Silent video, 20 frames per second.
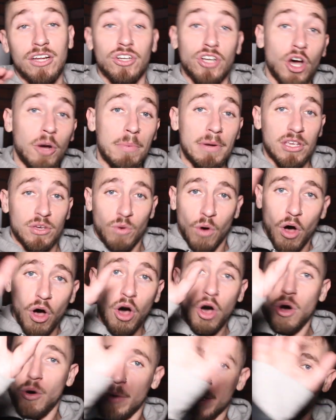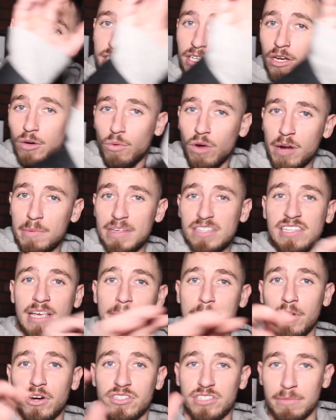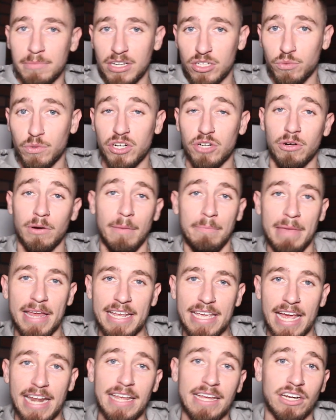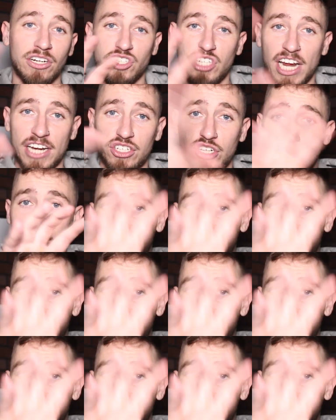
No, but you always want to be the same person, because when you're mitigating, you're changing